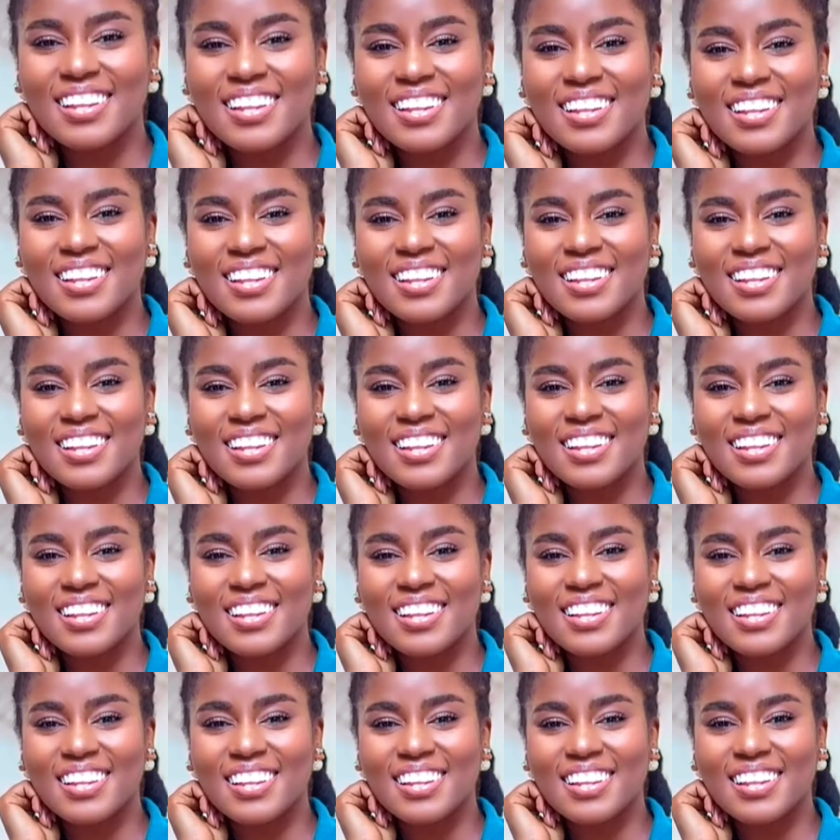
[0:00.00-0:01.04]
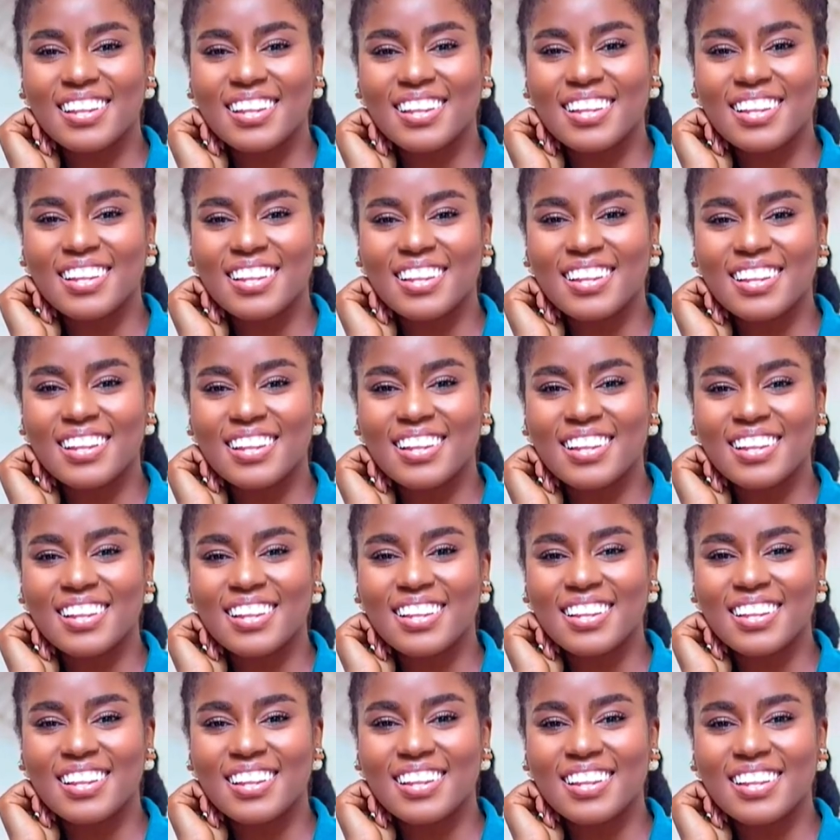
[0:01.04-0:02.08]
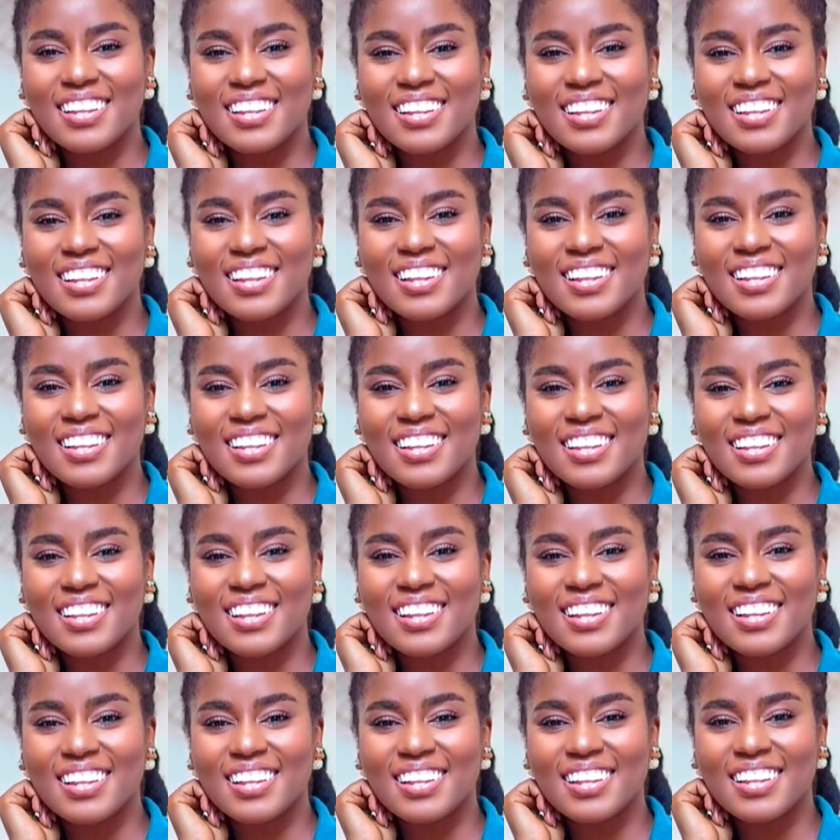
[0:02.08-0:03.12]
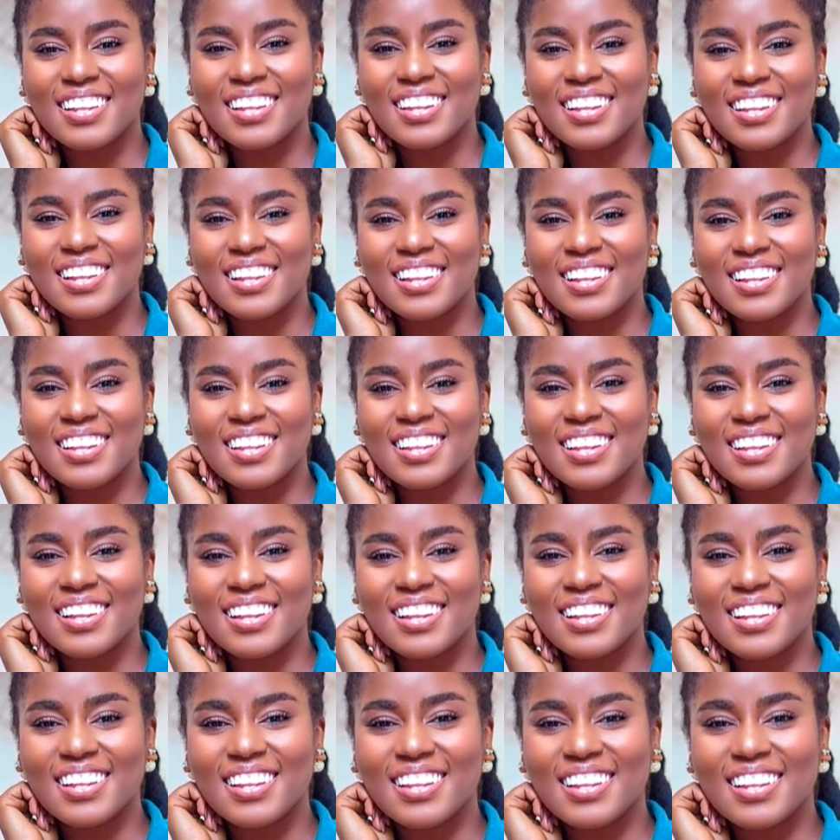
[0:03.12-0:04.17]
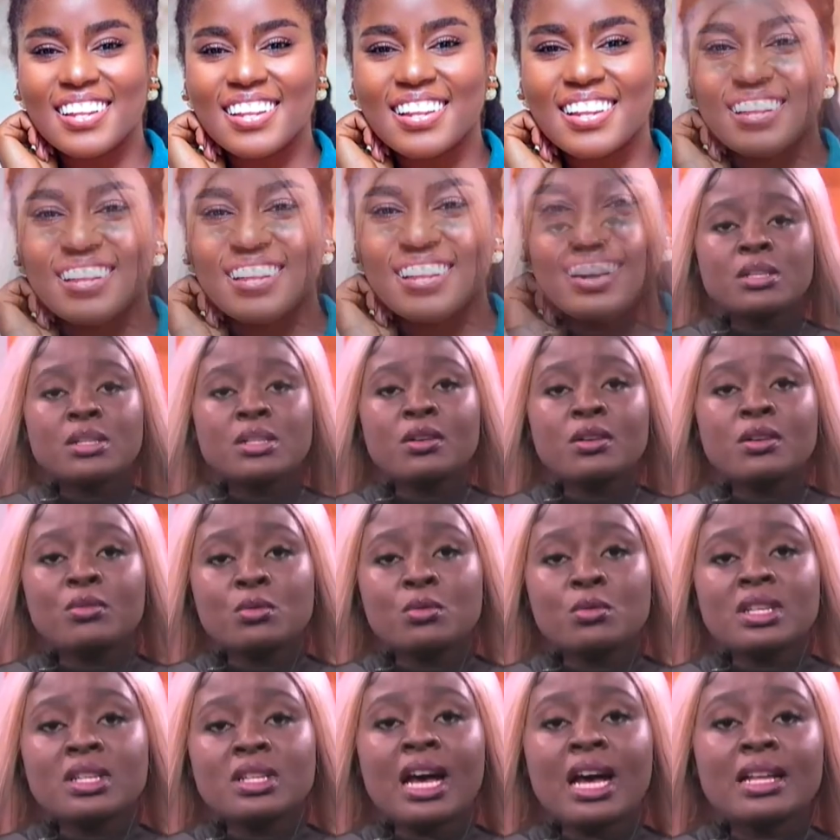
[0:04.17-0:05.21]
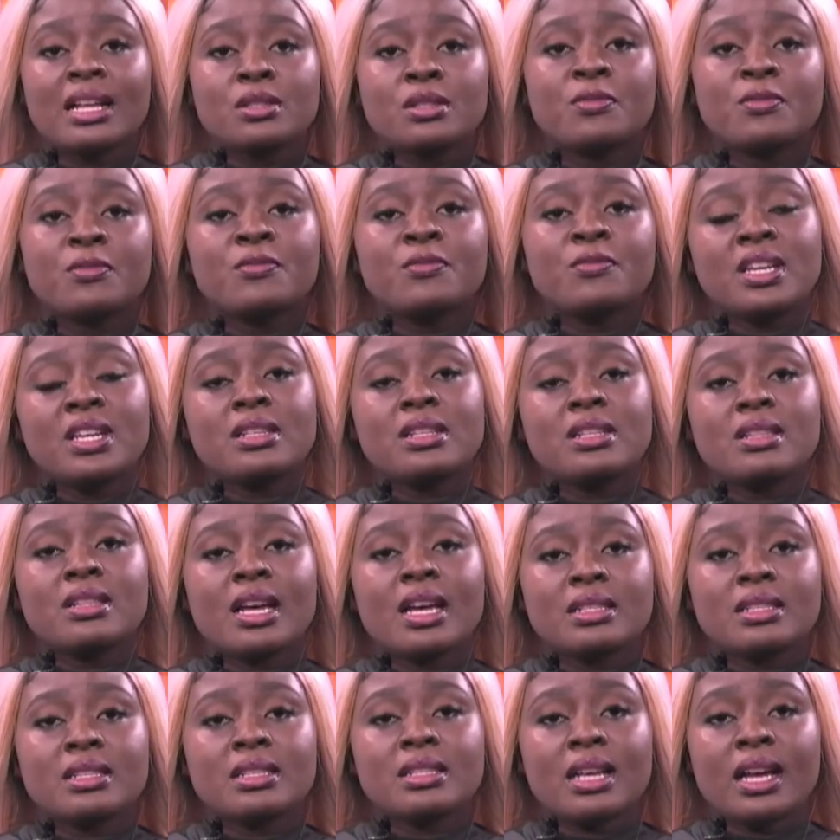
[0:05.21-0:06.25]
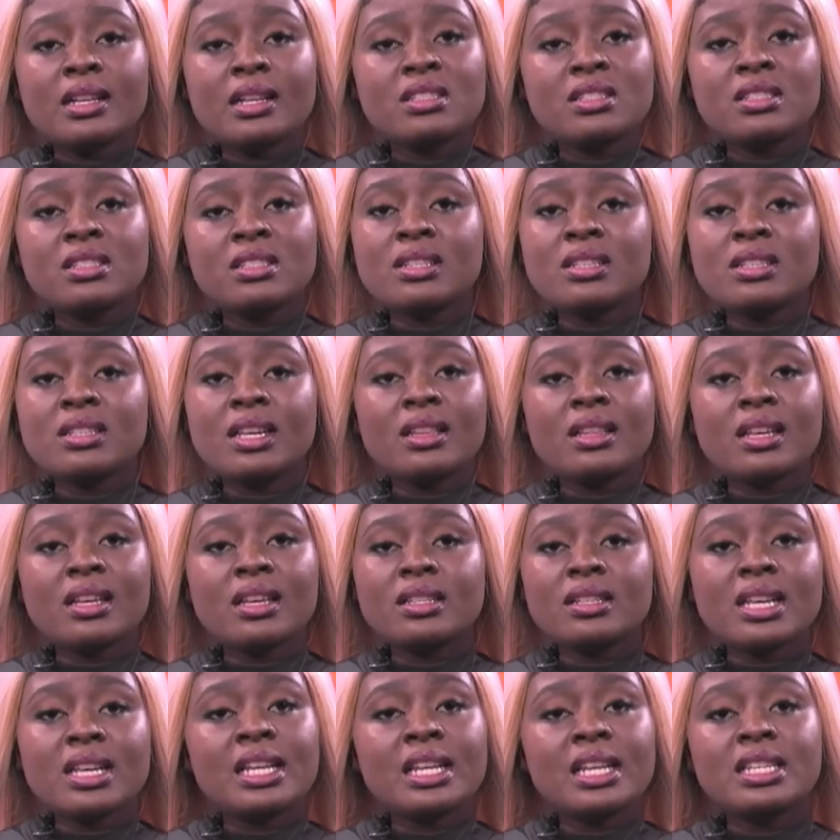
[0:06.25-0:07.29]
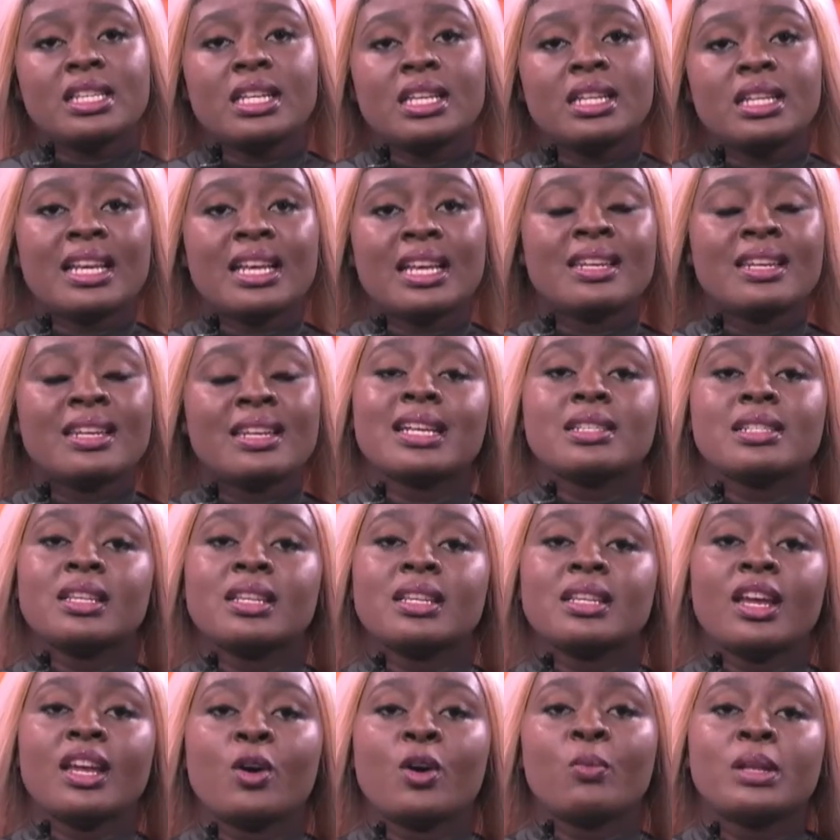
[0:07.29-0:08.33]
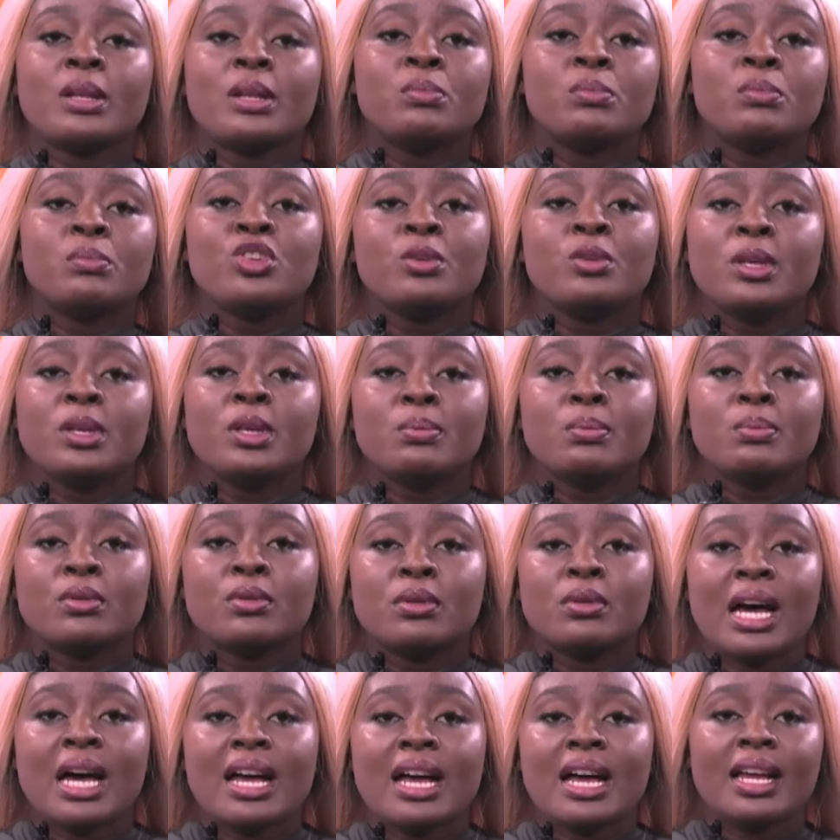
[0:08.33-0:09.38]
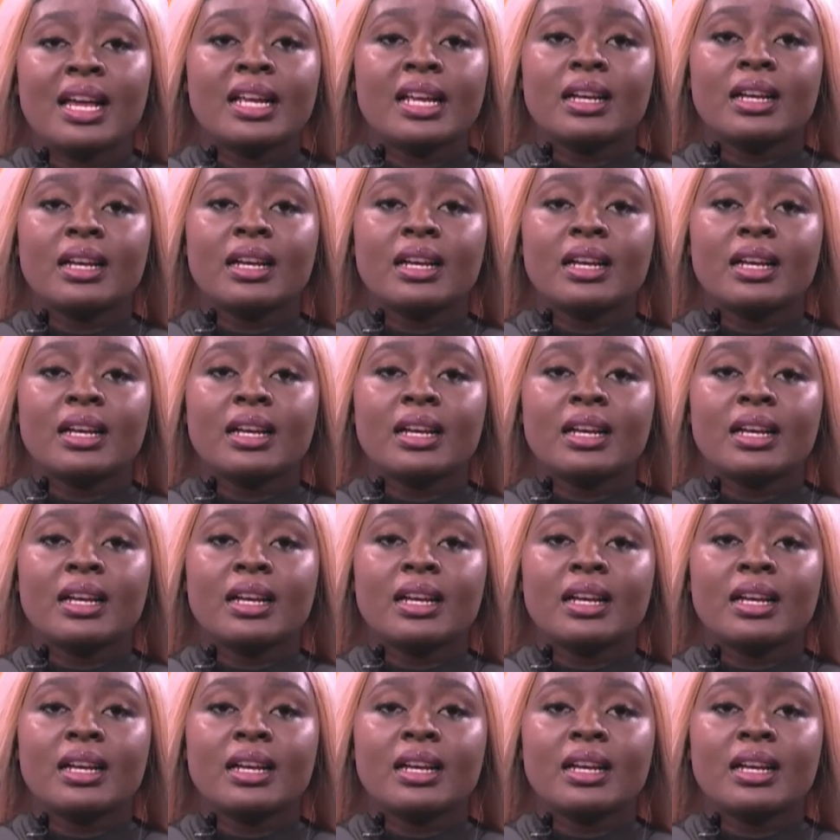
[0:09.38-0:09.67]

And MzVee was, she was also part of those that had to face that, and she's saying that it doesn't help when you people are like,